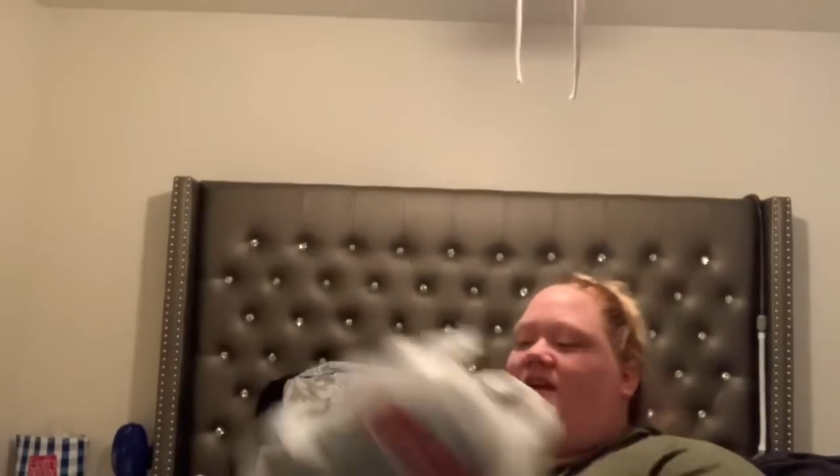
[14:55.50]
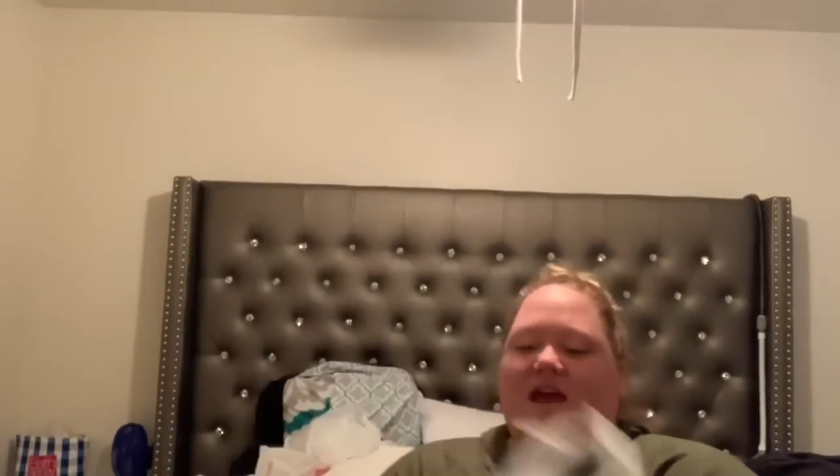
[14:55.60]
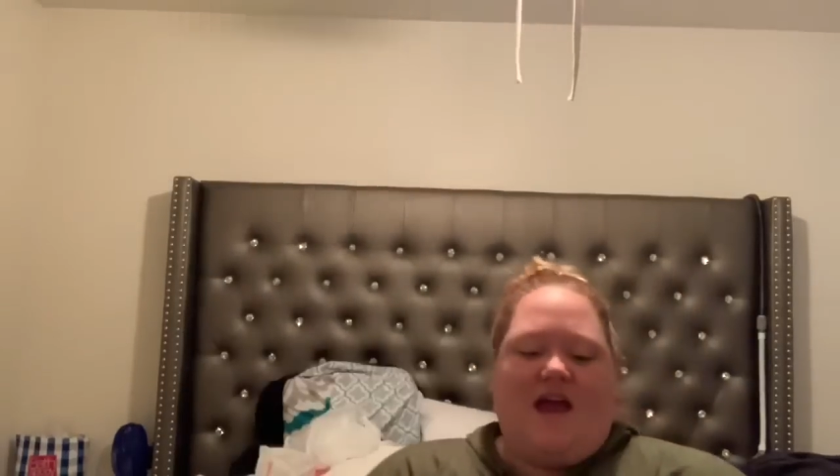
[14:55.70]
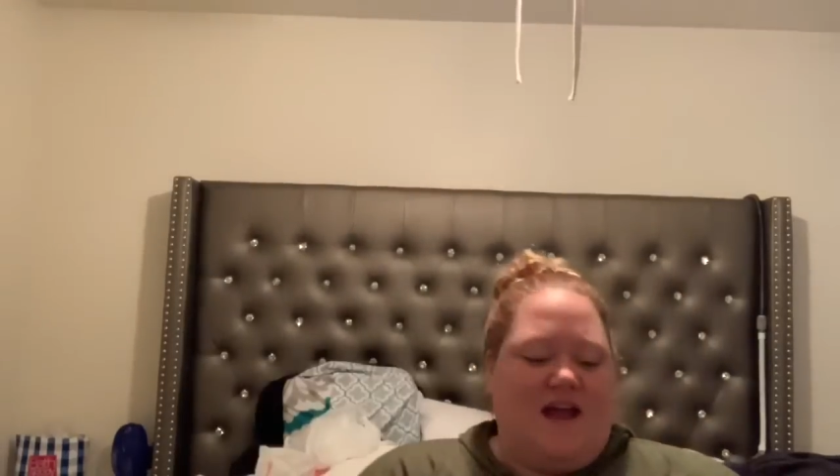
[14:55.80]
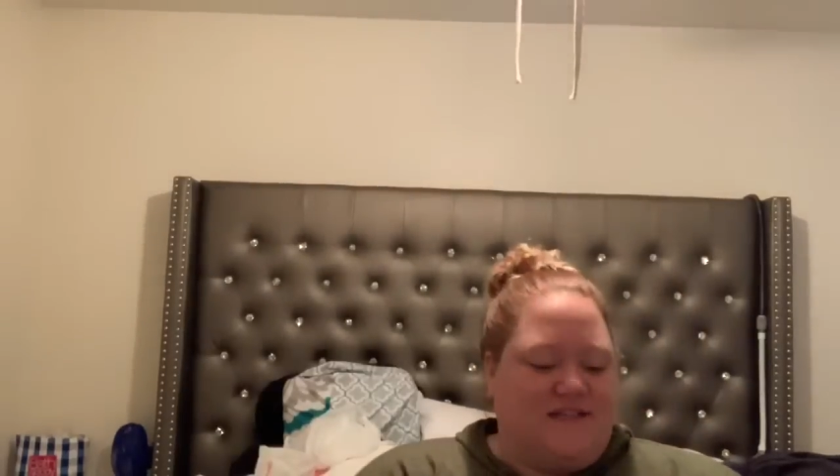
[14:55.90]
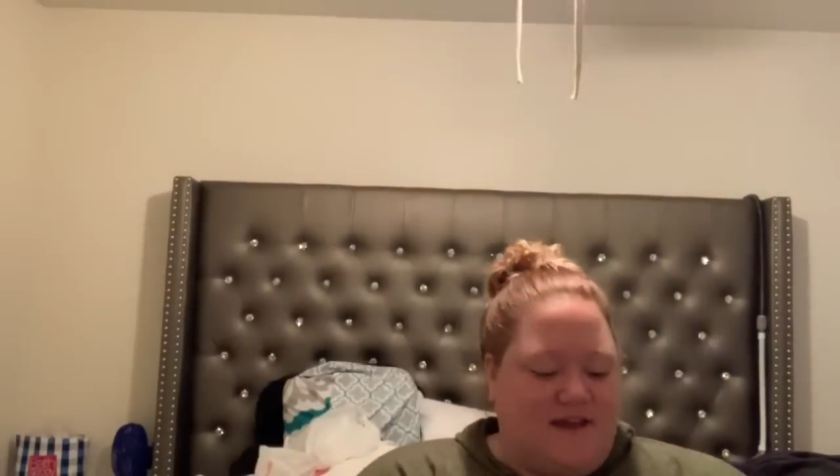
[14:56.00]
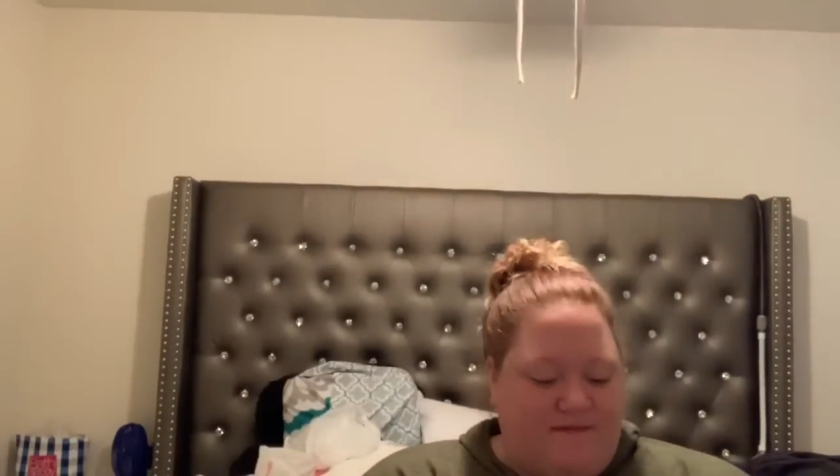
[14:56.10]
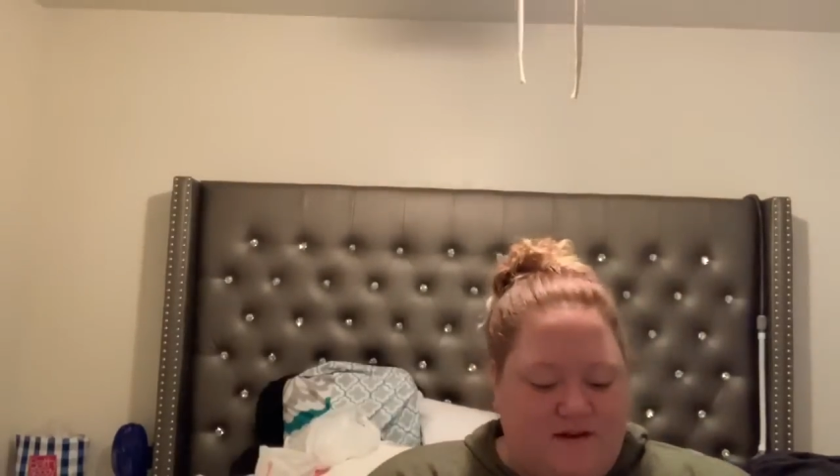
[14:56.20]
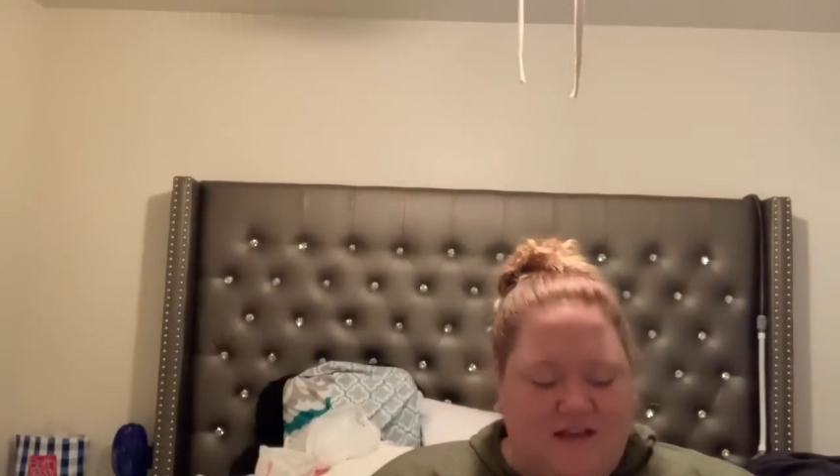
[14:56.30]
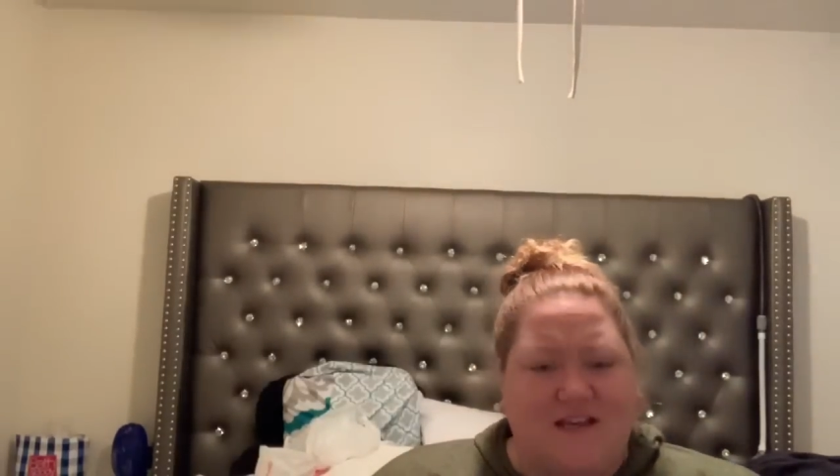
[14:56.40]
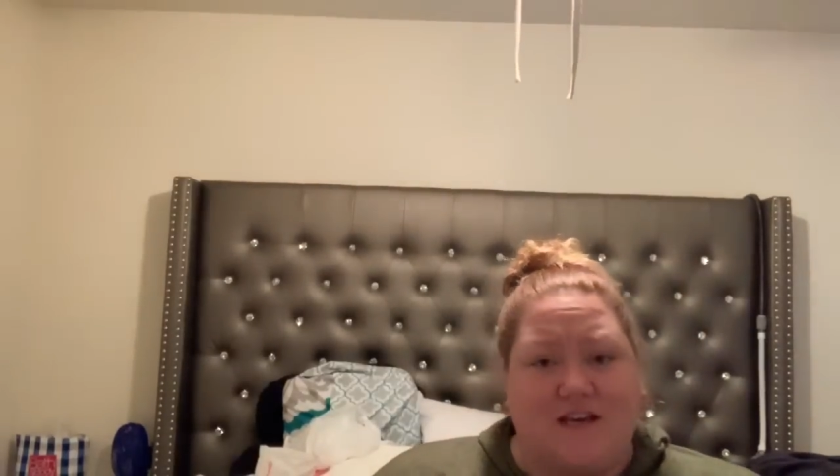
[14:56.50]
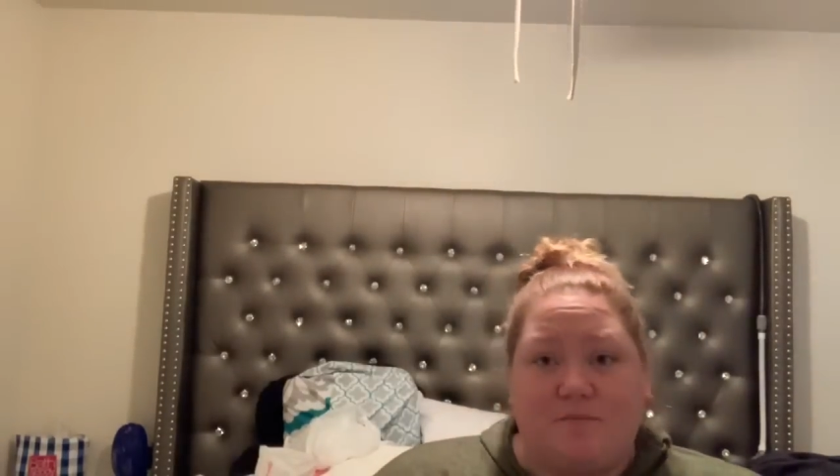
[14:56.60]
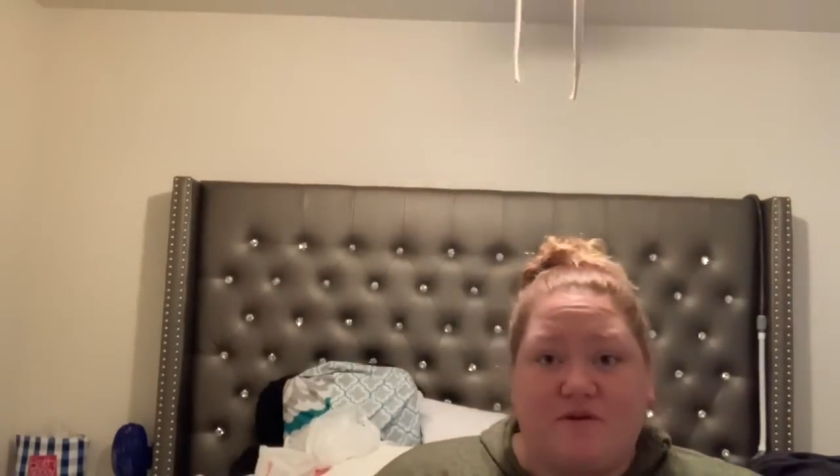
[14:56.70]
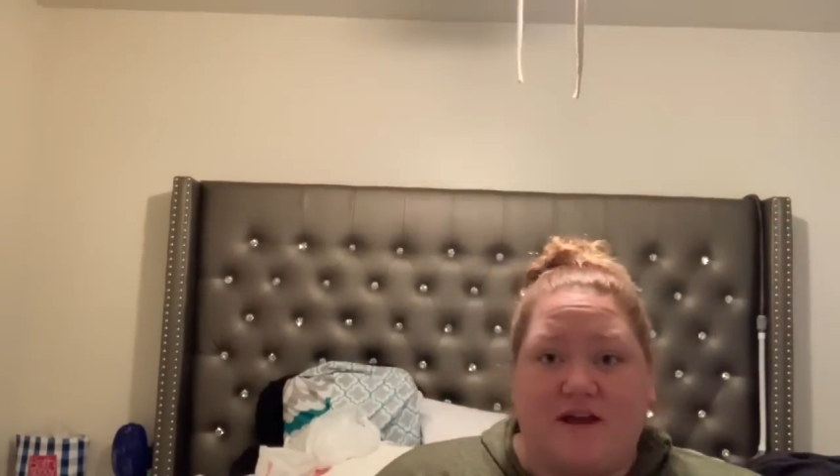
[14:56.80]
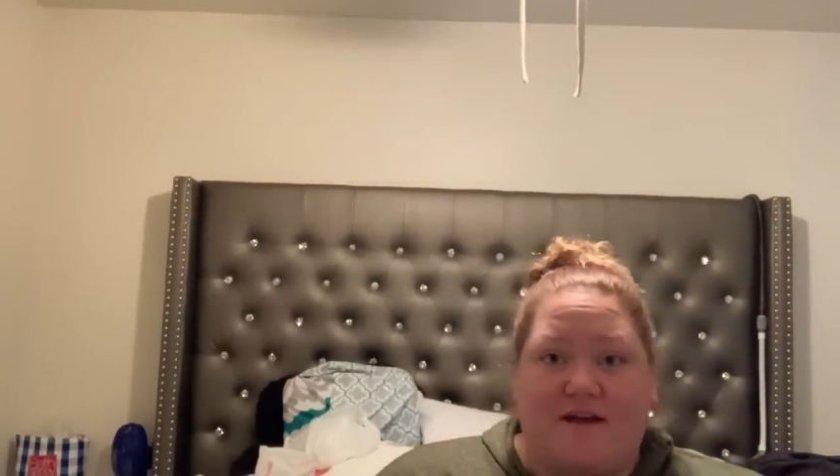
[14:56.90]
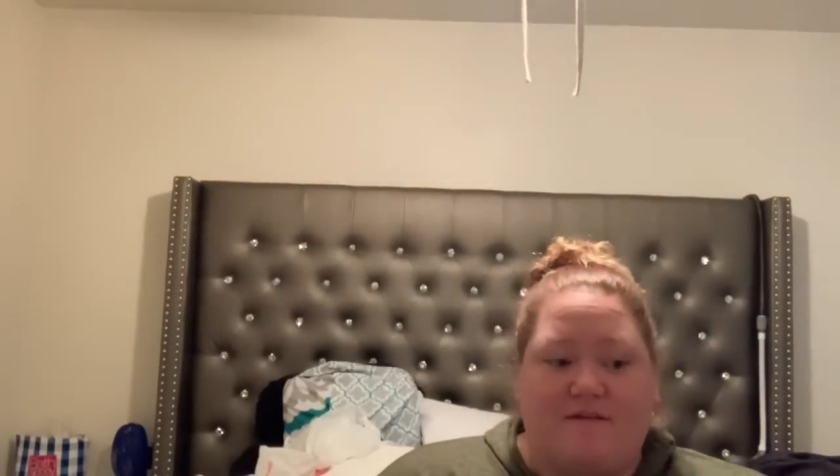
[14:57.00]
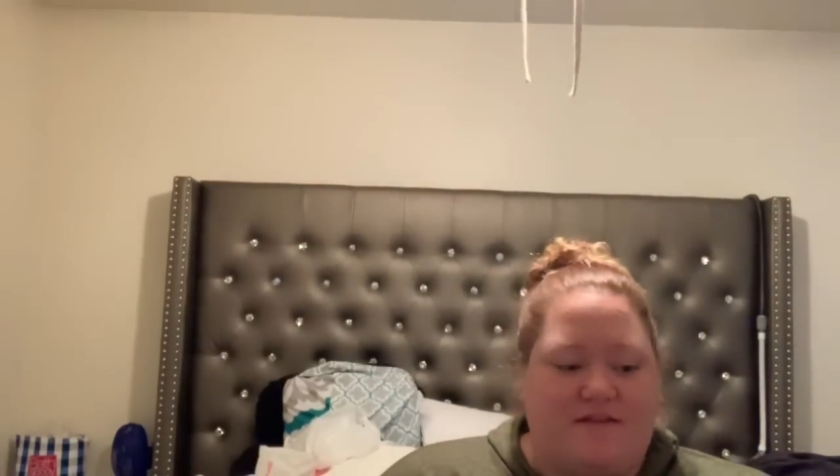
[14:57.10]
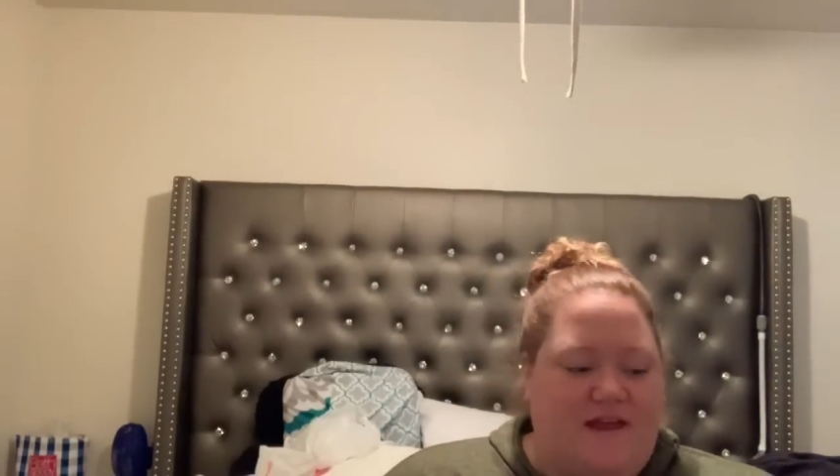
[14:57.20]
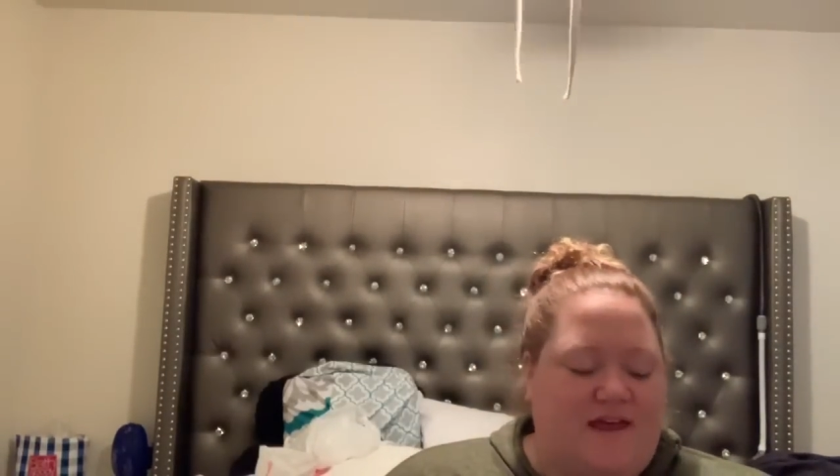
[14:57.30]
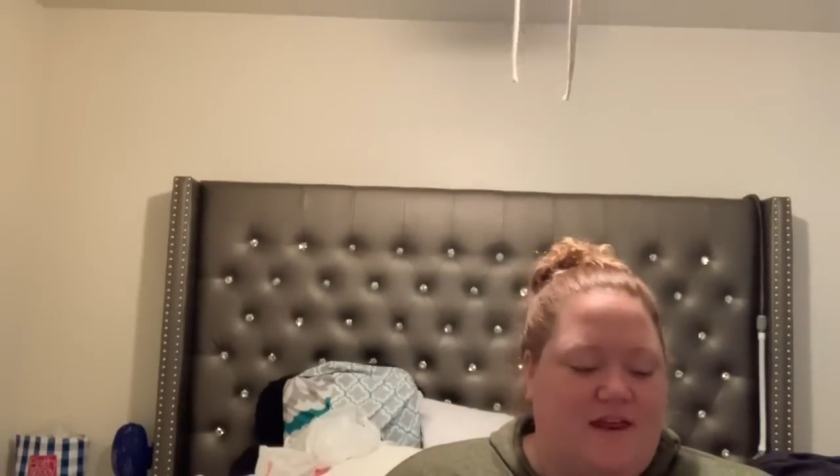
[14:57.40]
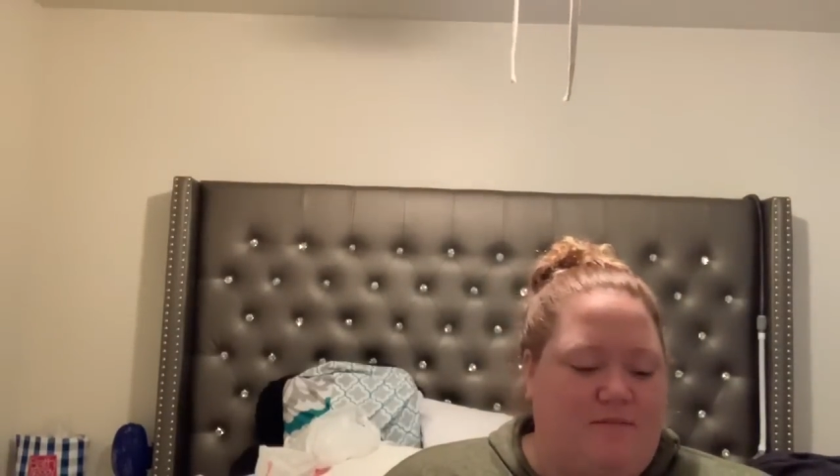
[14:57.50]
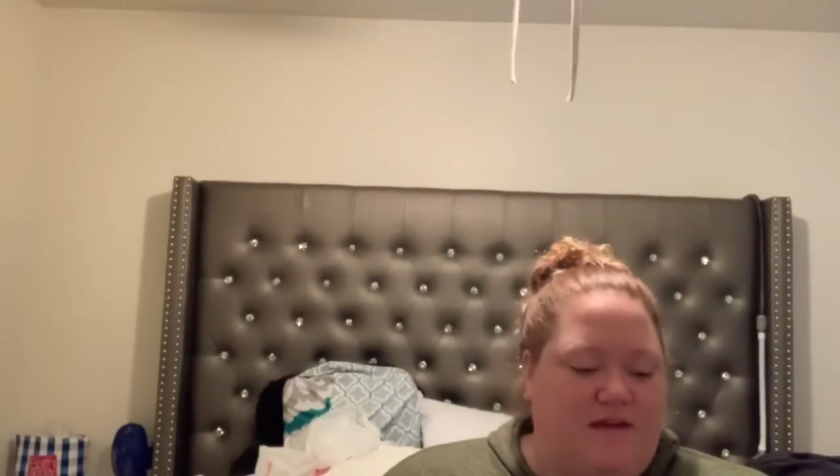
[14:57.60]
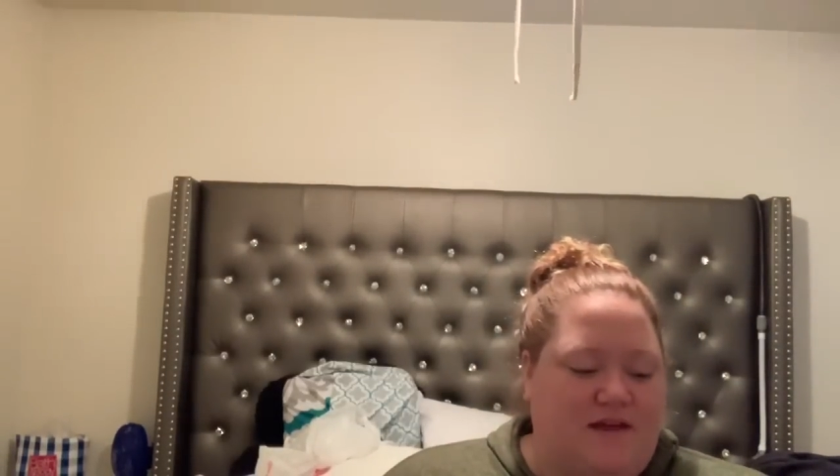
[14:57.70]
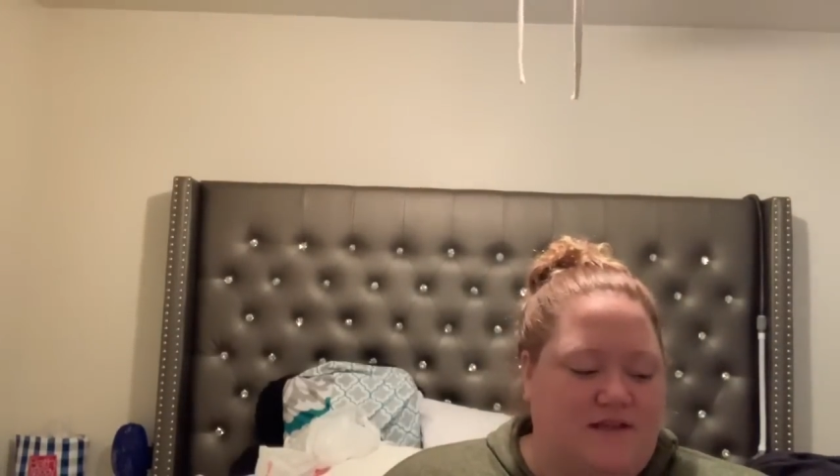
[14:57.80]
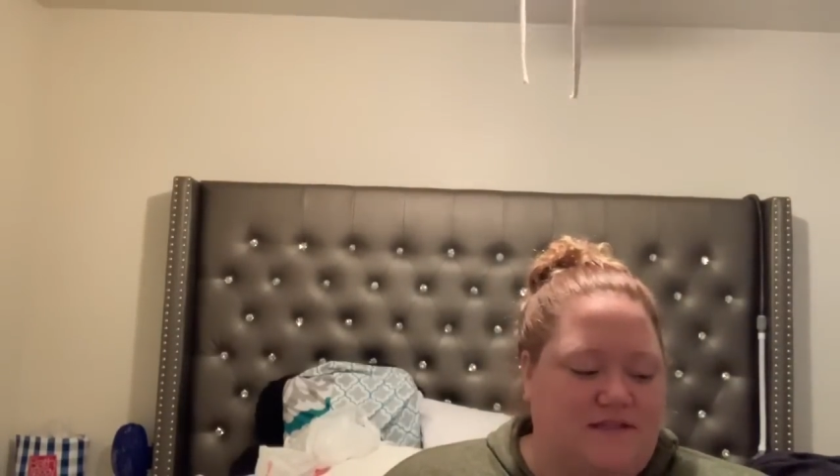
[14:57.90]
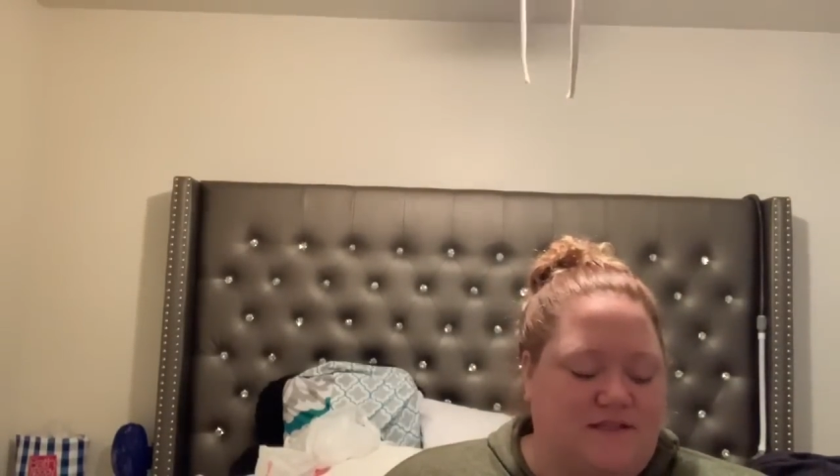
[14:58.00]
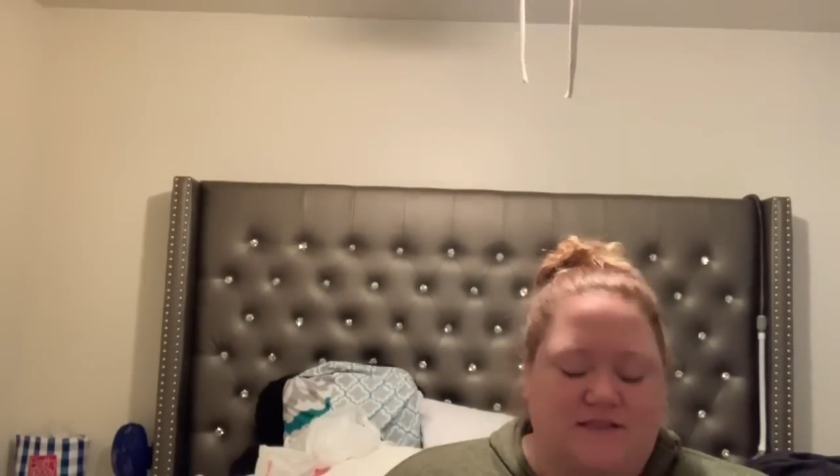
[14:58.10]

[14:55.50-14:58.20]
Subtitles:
Yeah, I definitely didn't bring everything in because